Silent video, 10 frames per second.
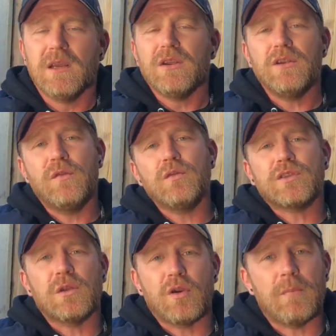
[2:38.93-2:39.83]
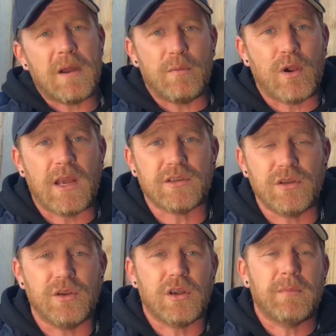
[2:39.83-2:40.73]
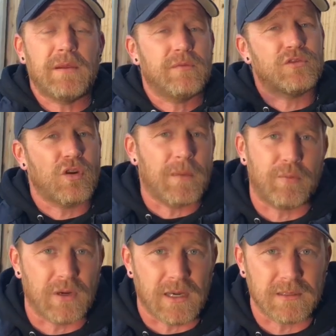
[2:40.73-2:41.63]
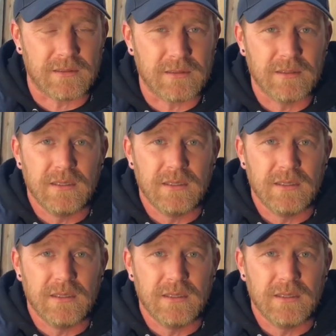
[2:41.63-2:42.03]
You've also got bubble hash that you can make from dry products.